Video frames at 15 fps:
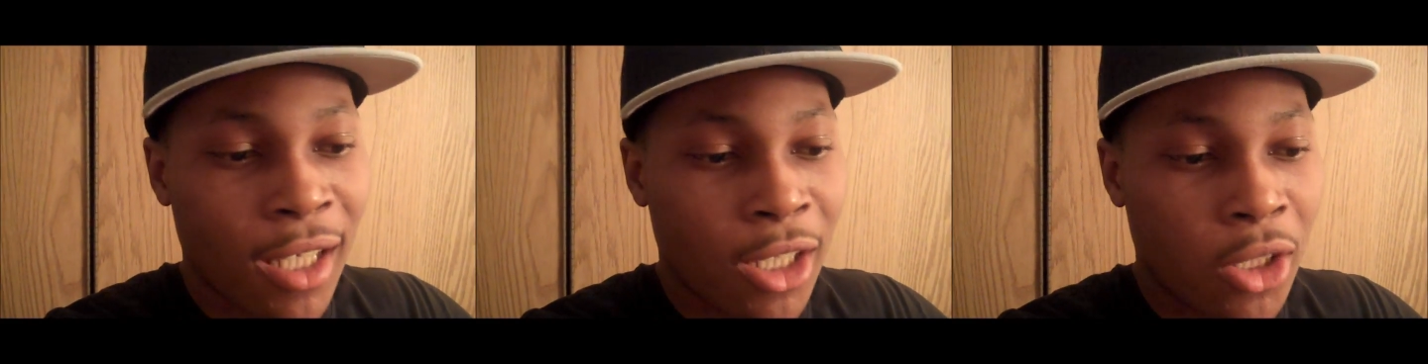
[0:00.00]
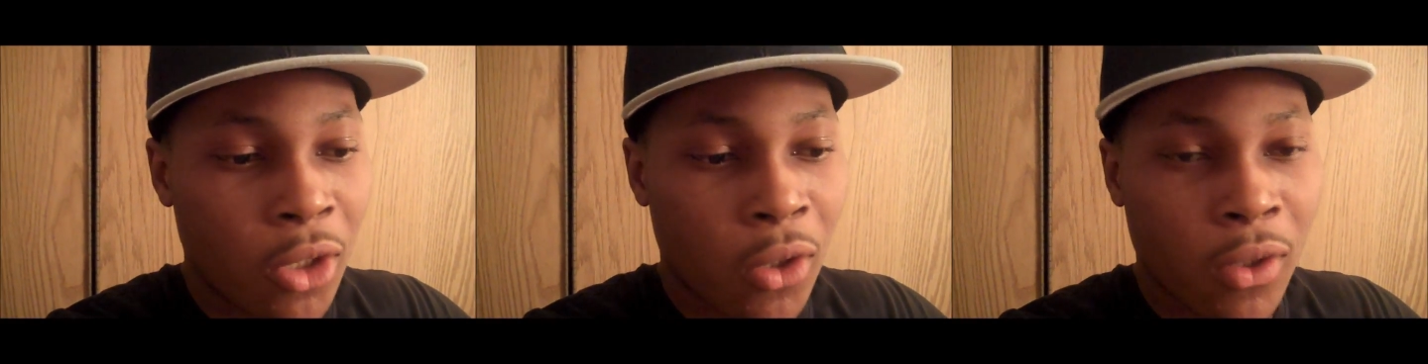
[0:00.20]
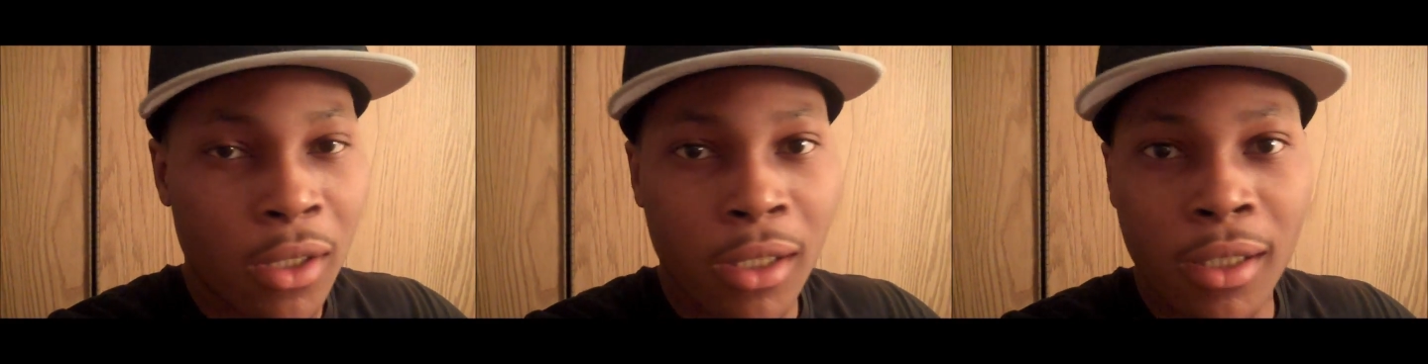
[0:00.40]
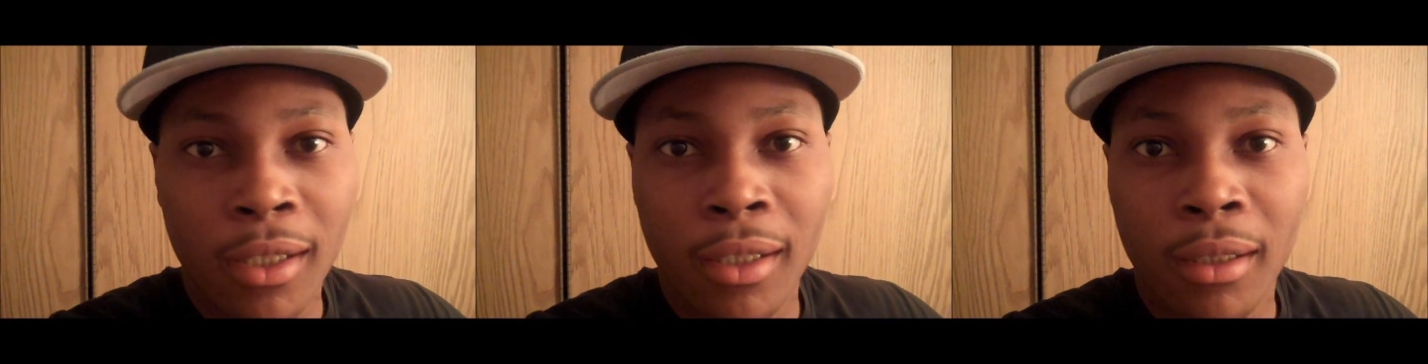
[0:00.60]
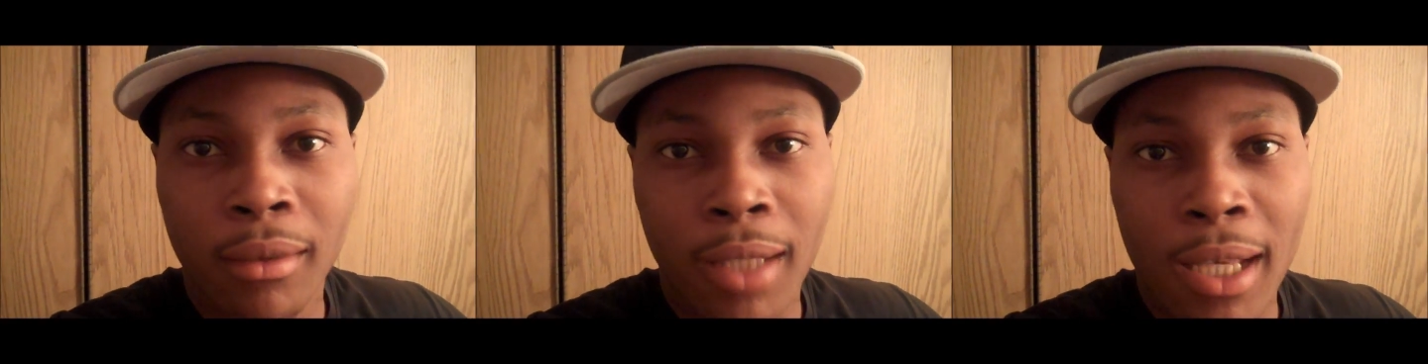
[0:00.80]
you know,
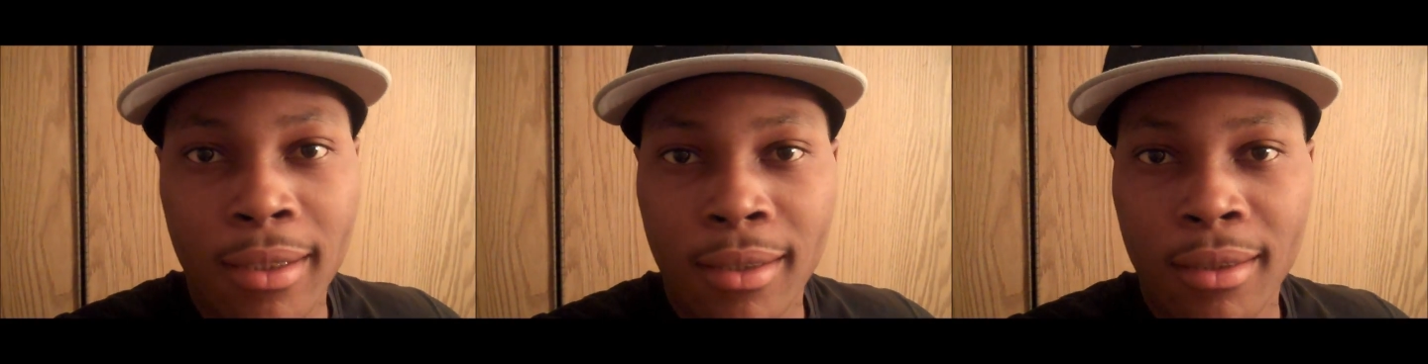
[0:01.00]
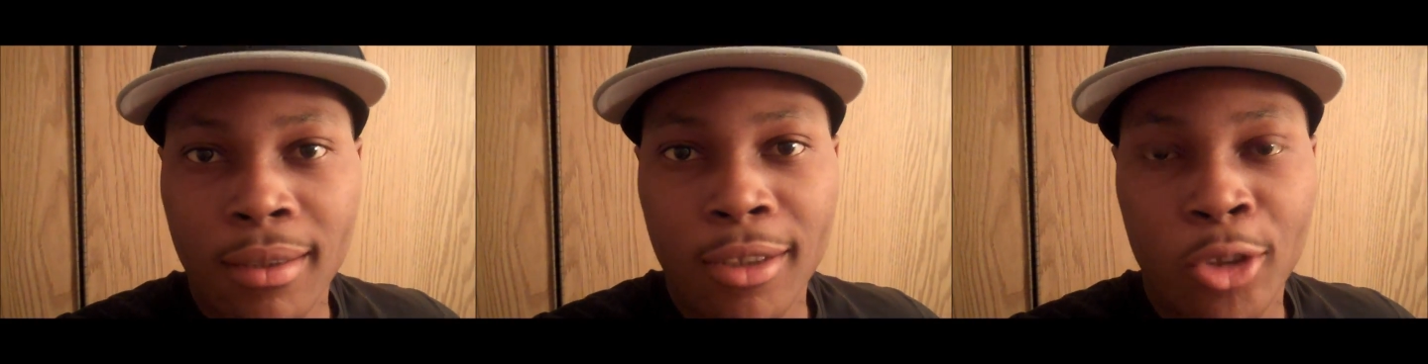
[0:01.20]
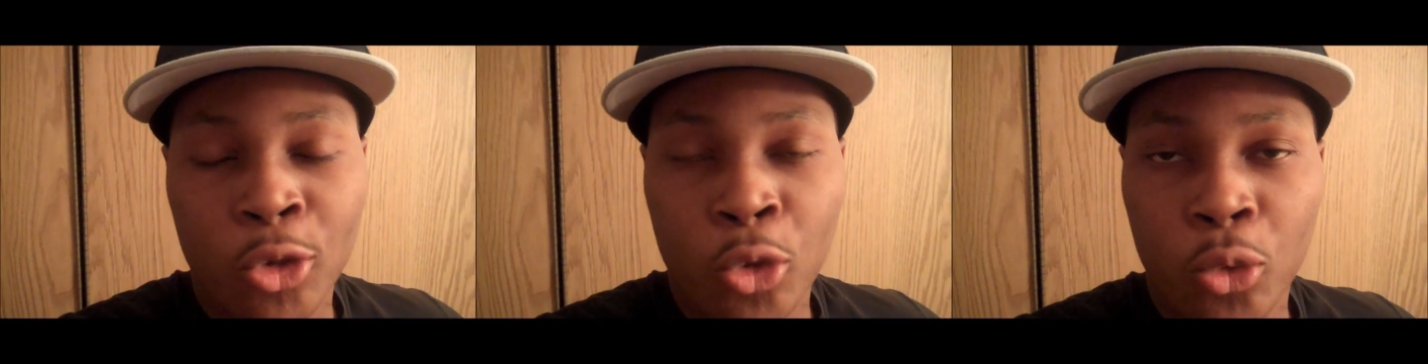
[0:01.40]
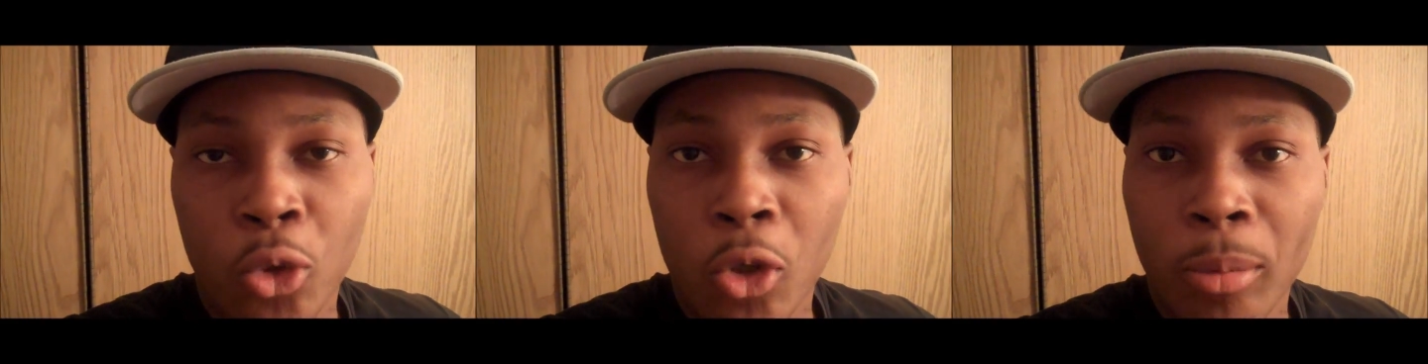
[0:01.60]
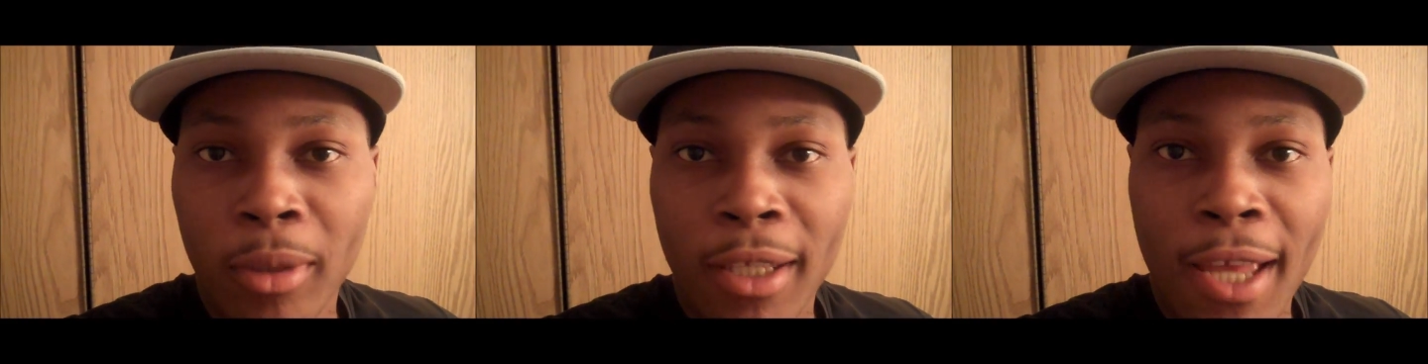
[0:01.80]
that singers
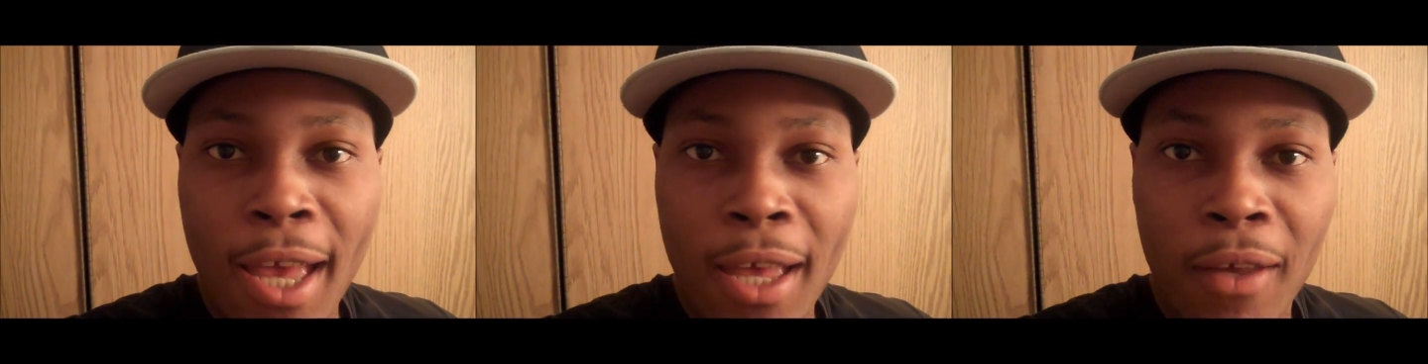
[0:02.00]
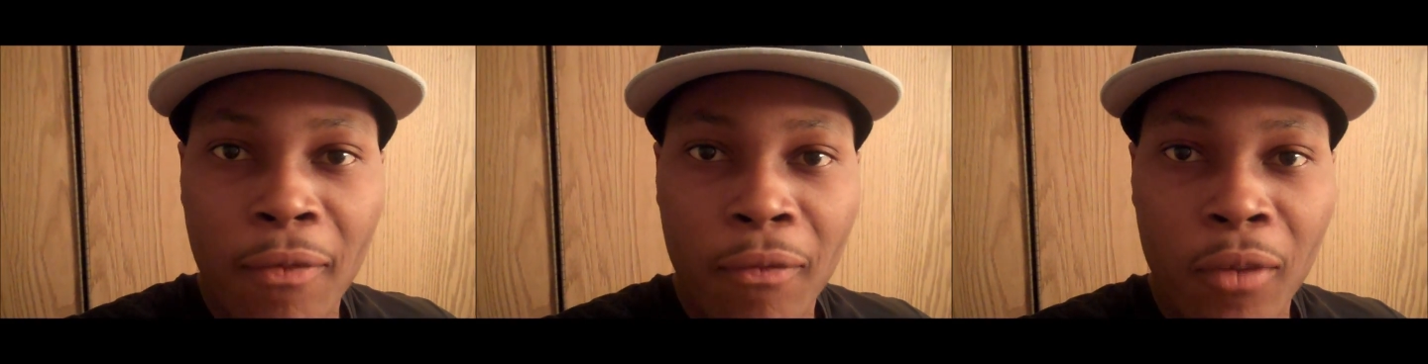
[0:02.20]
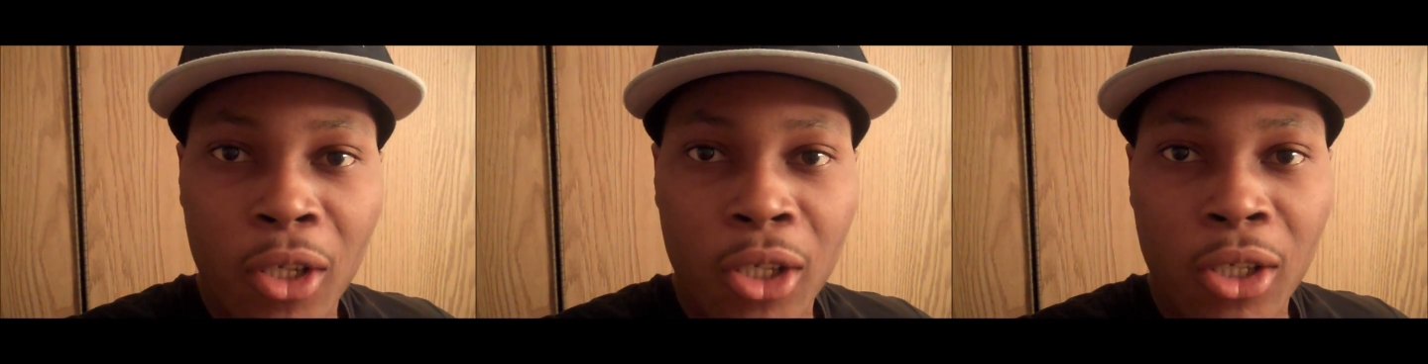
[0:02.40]
normally have.